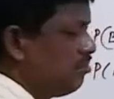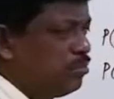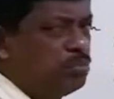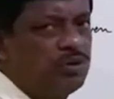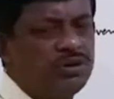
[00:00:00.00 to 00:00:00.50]

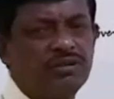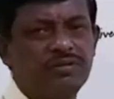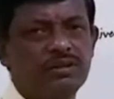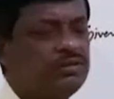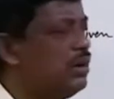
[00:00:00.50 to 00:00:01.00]
put the
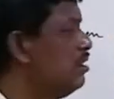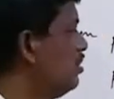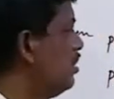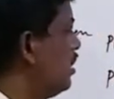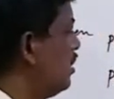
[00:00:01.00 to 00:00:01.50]
value
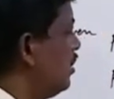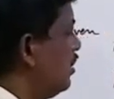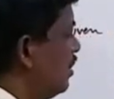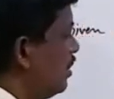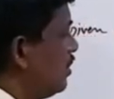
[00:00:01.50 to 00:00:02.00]
and get
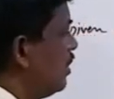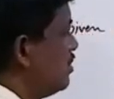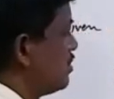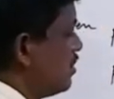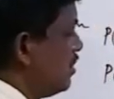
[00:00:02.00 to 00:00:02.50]
the
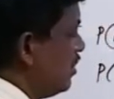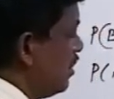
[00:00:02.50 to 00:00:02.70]
answer.